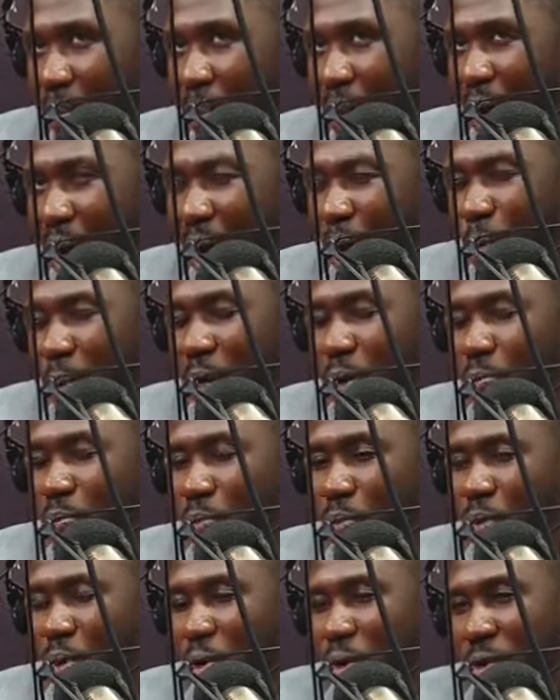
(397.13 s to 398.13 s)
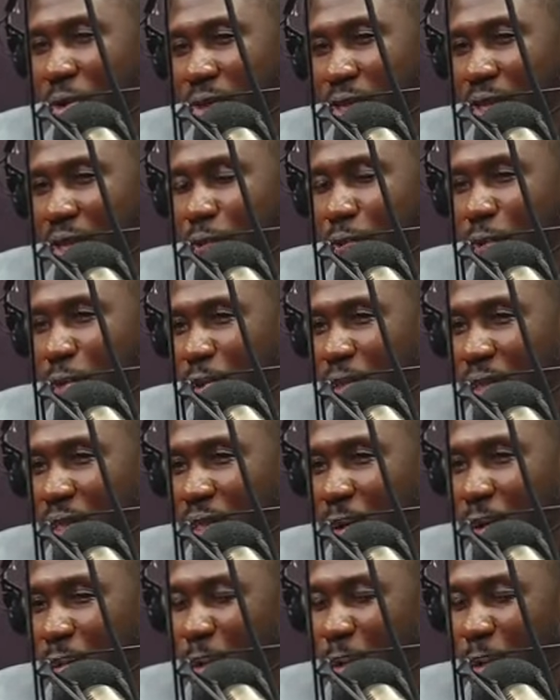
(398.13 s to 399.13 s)
How important would you say
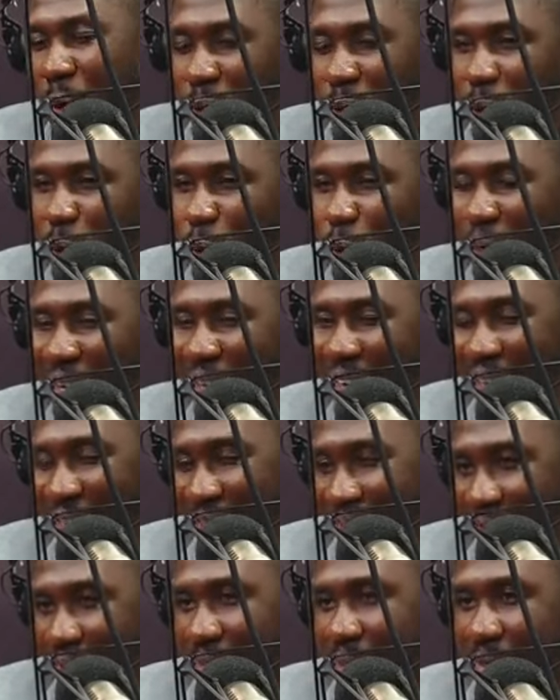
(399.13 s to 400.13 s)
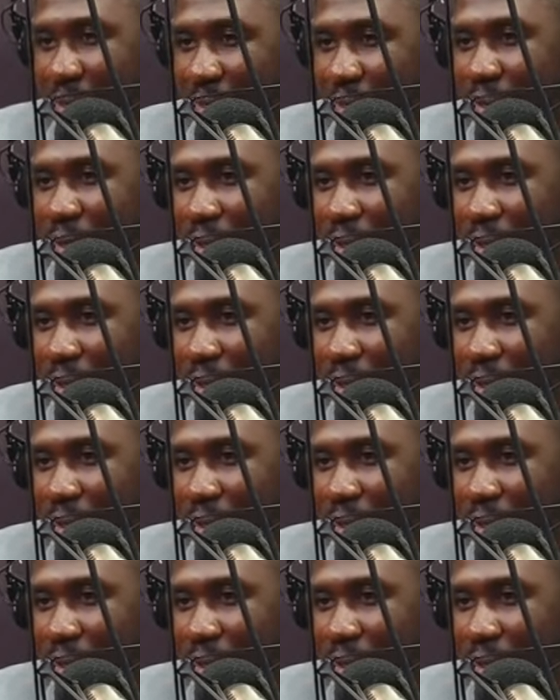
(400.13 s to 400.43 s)
what you're doing is?